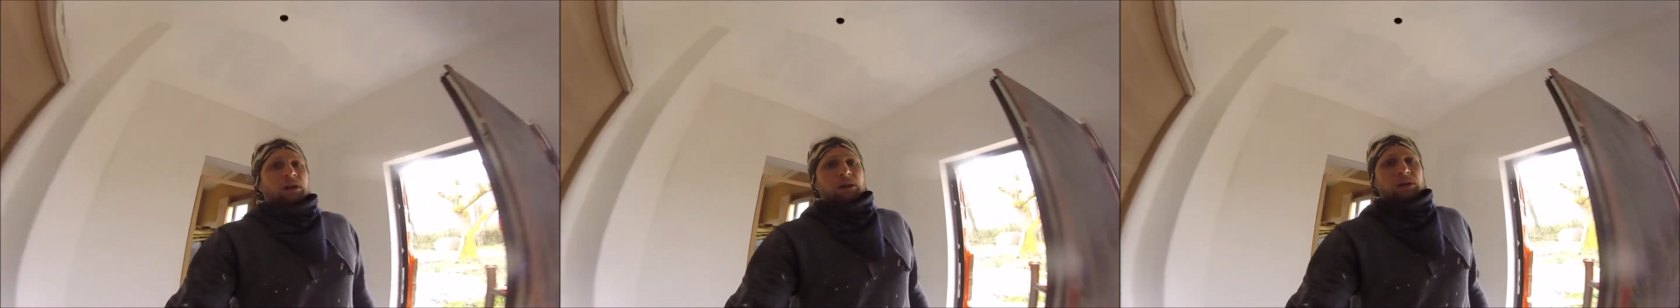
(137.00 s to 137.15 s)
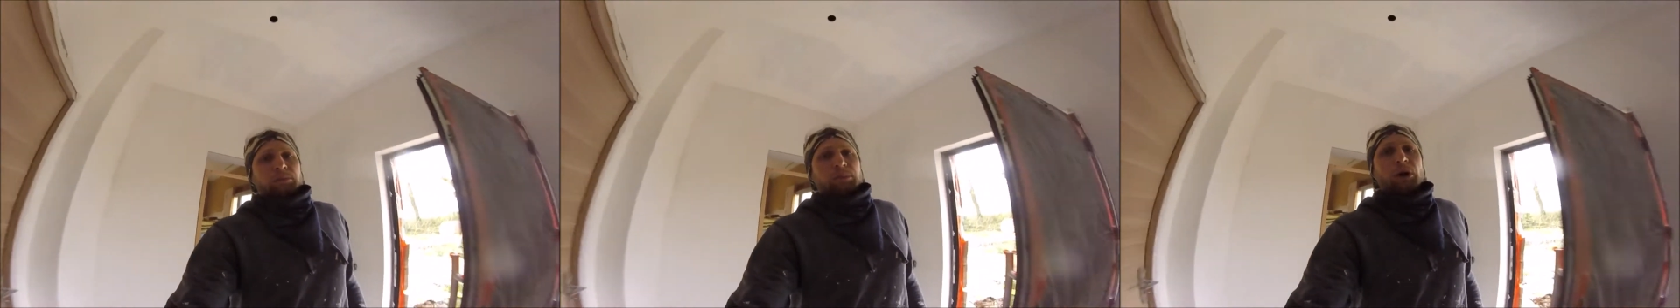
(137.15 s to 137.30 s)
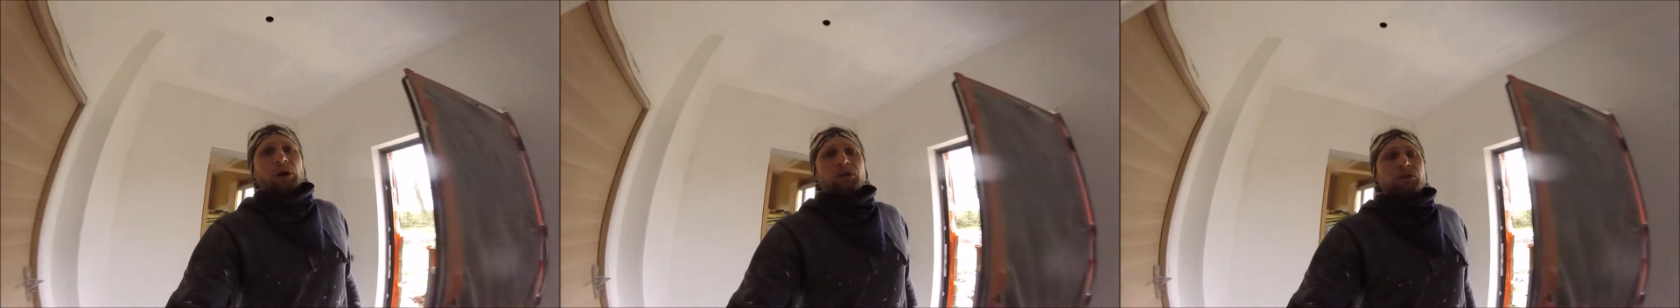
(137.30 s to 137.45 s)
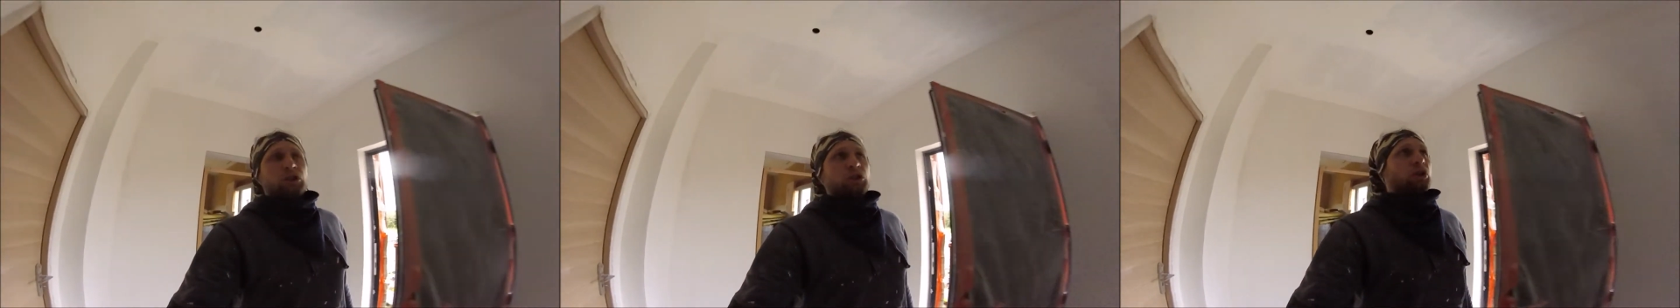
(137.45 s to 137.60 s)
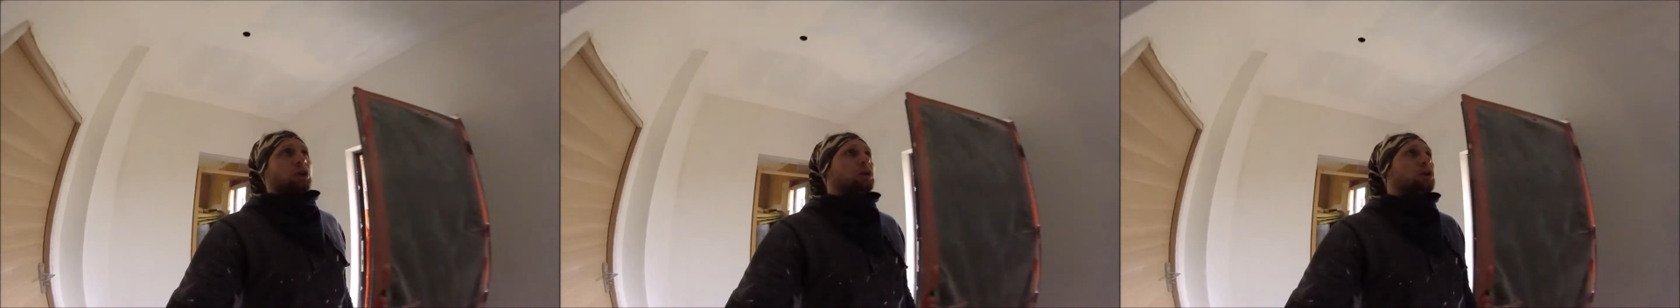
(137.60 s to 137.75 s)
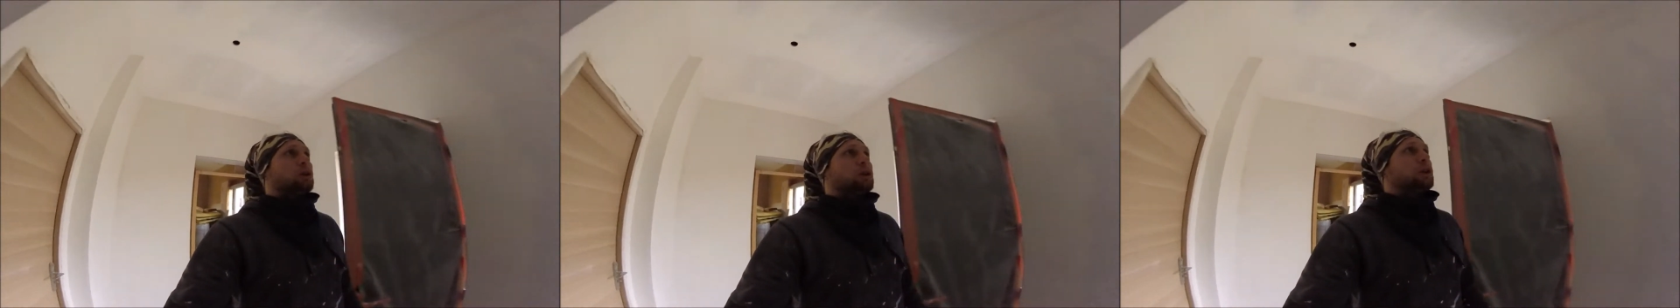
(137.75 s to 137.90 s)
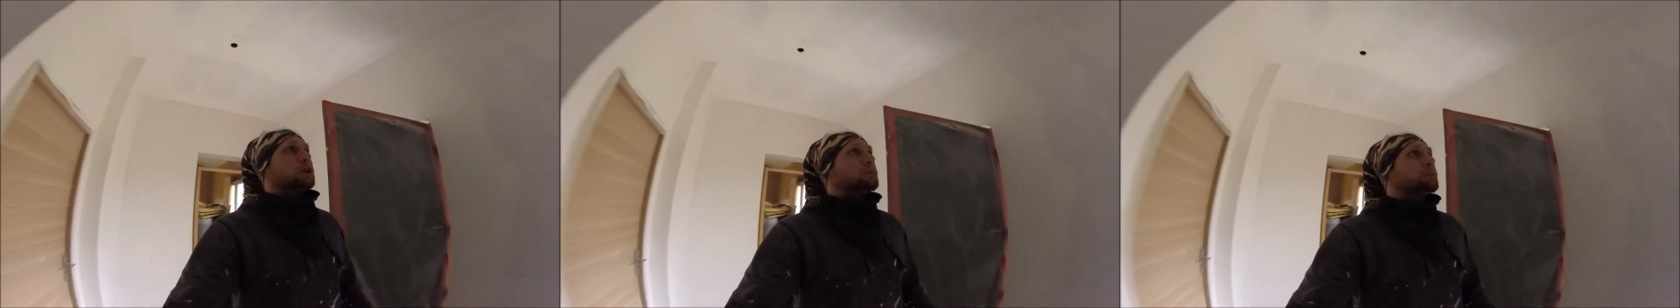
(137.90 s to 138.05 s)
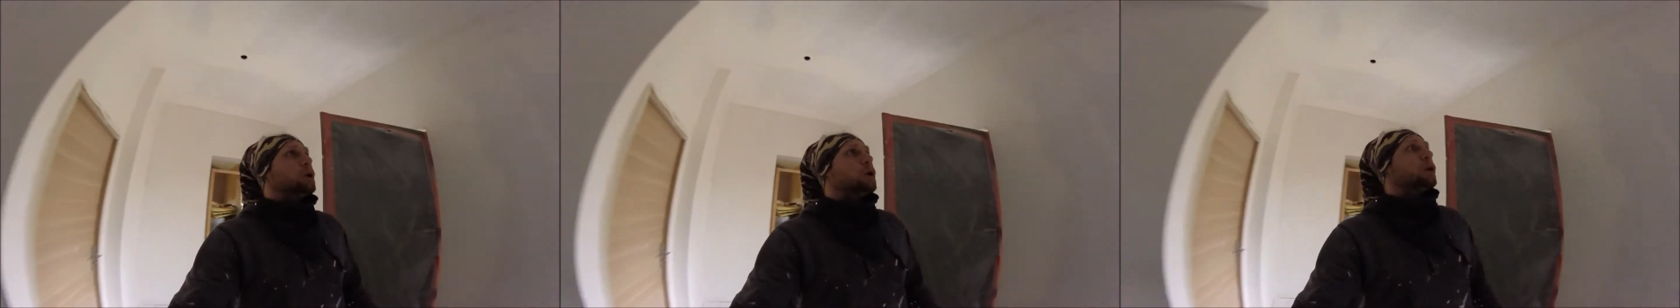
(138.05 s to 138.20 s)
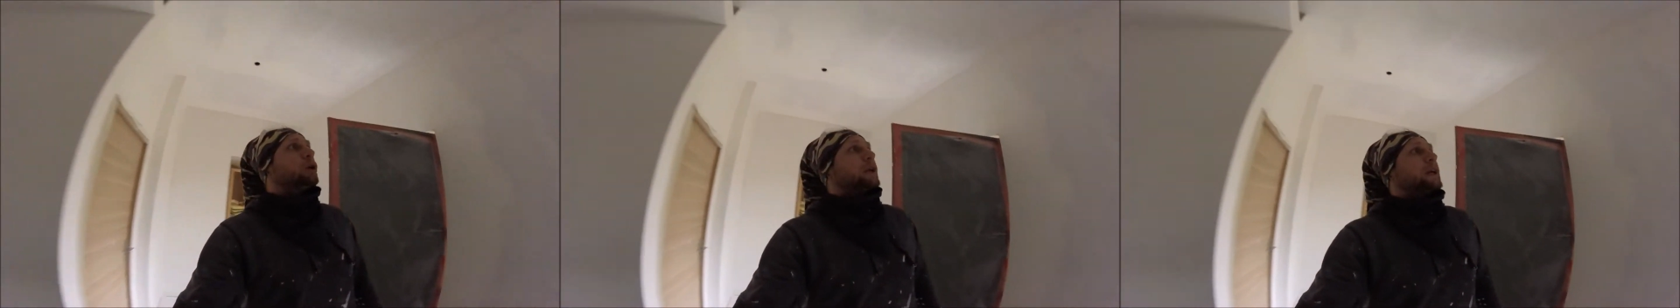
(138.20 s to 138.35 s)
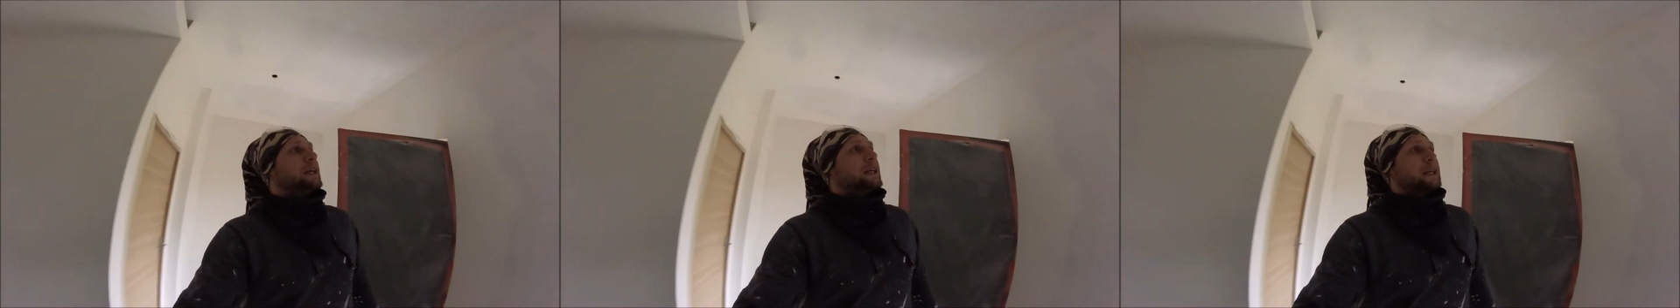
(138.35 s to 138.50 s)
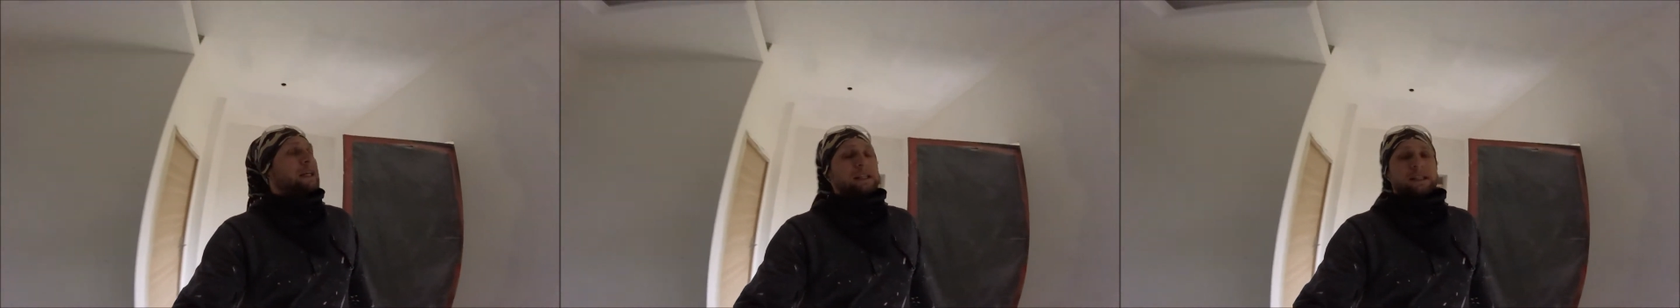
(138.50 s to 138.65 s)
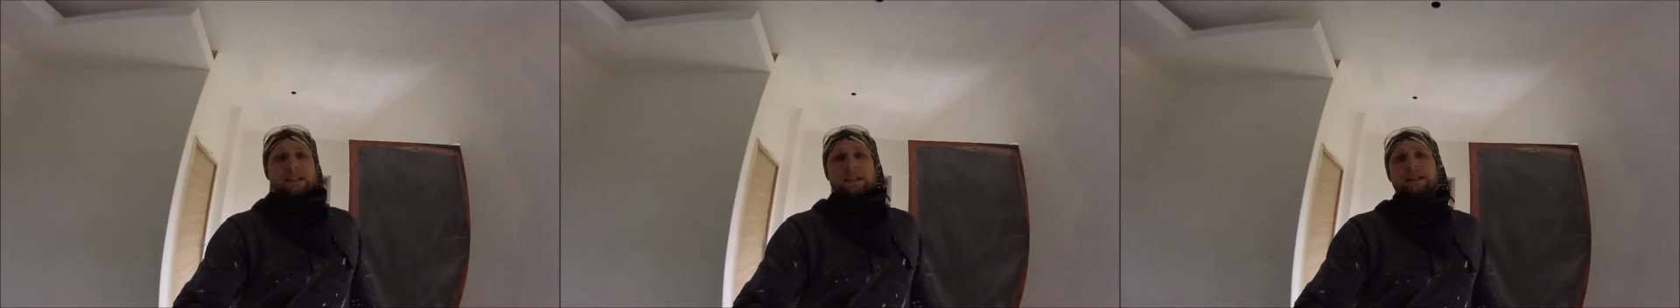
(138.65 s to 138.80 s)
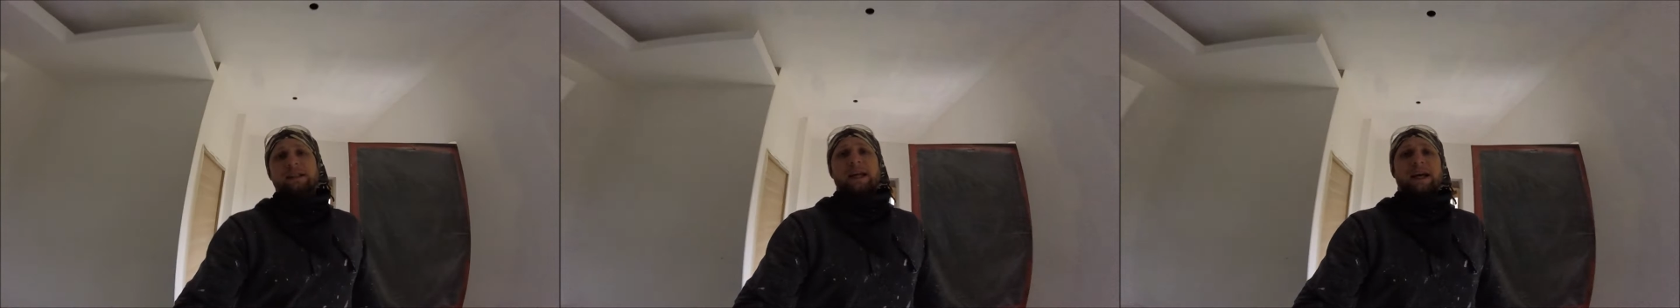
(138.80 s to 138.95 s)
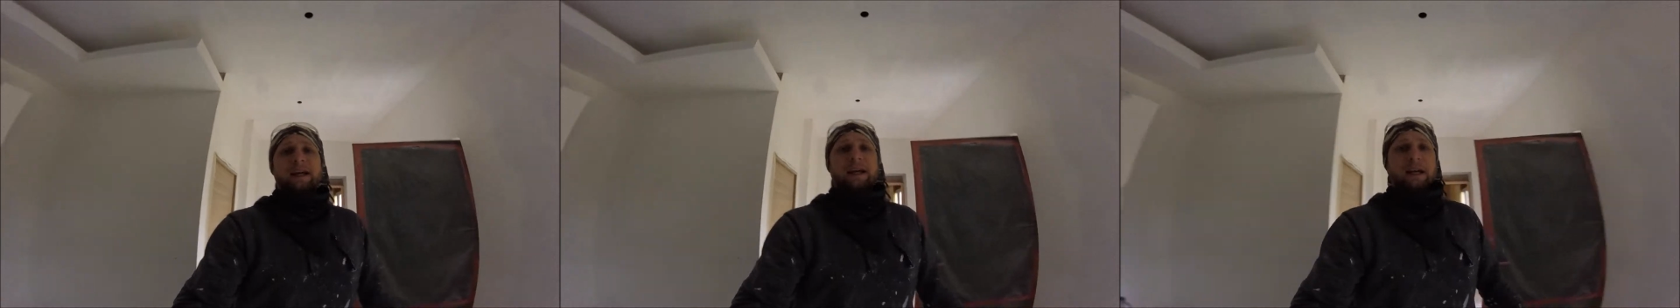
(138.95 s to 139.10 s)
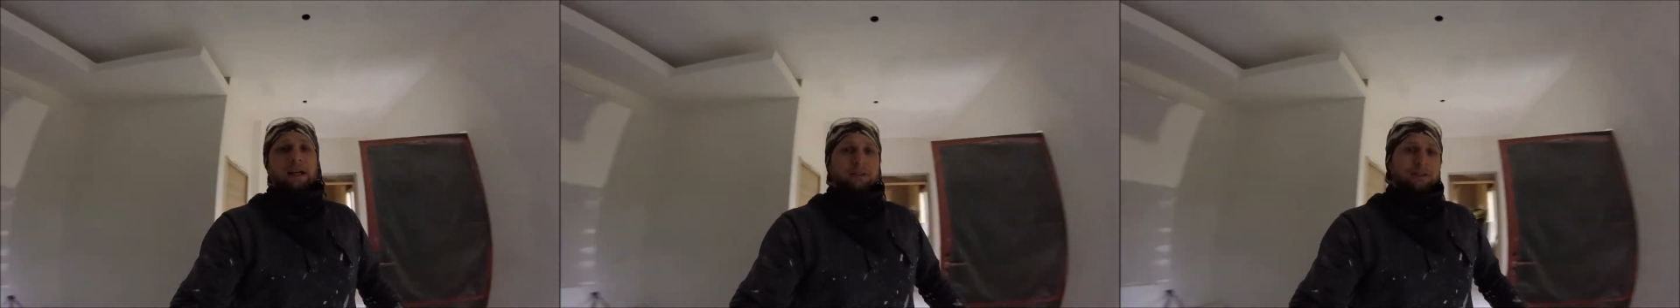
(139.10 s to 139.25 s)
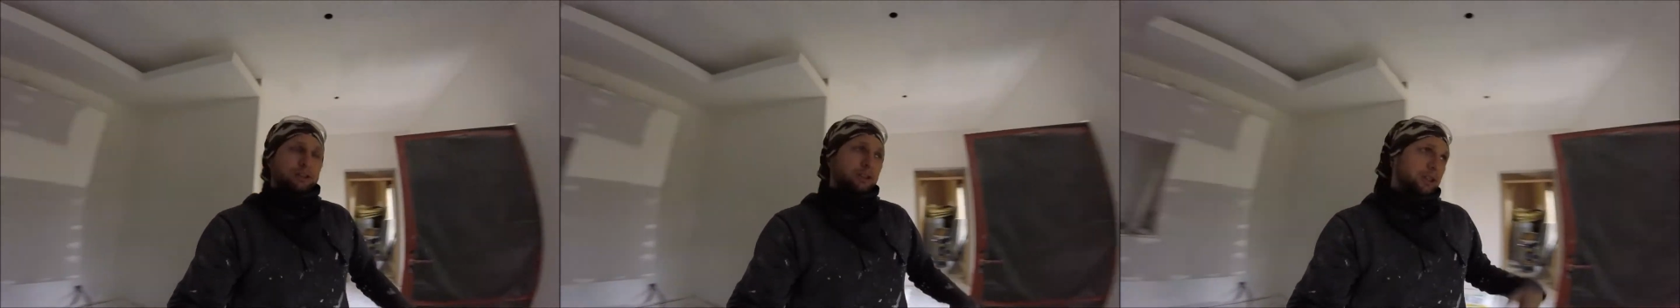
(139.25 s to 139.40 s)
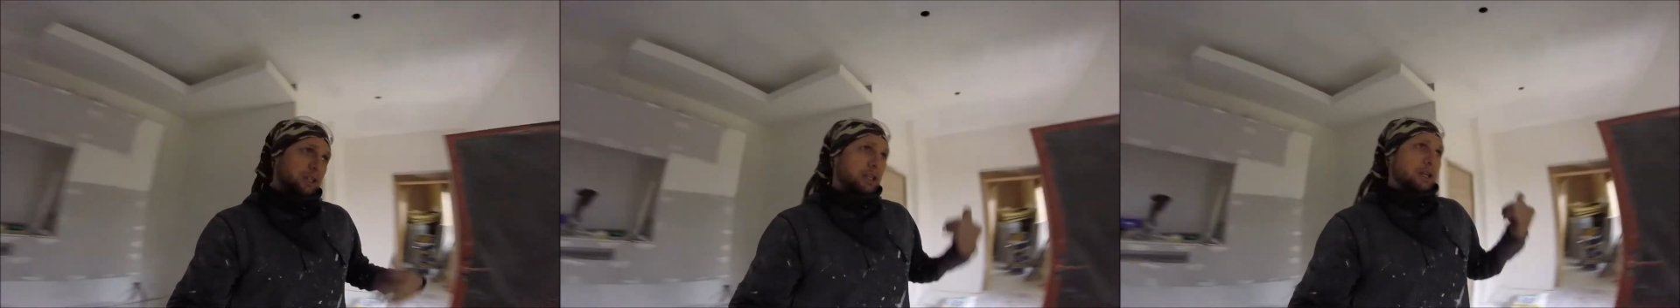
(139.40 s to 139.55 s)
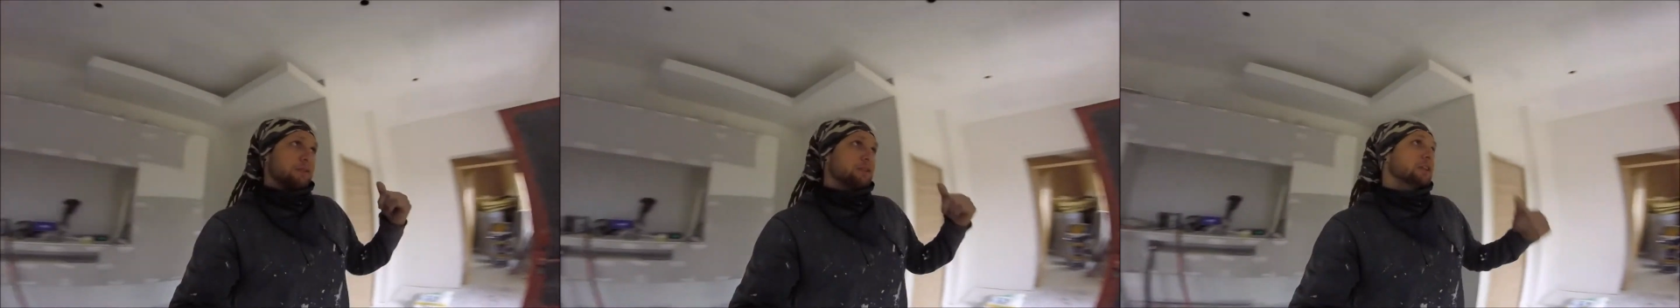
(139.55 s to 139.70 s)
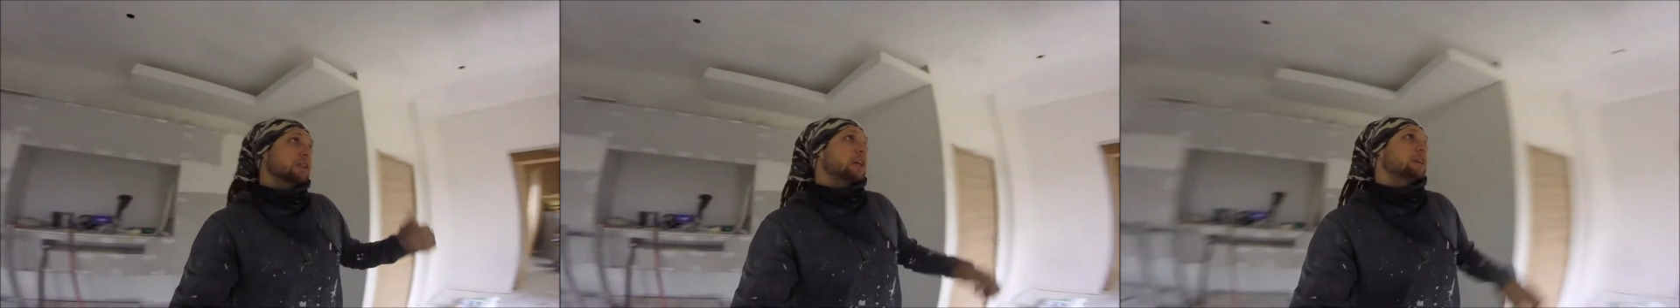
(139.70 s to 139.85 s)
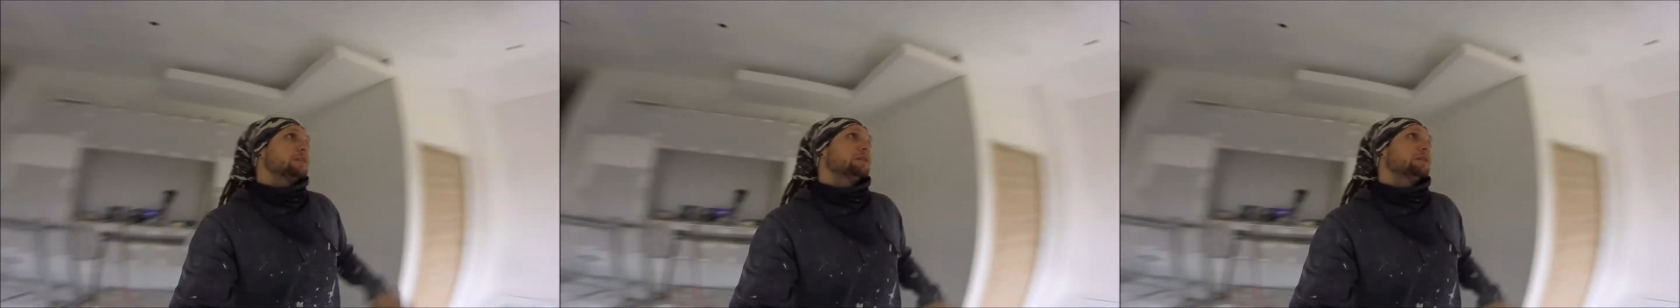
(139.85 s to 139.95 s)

Bonjour, good morning. It's the day after the other day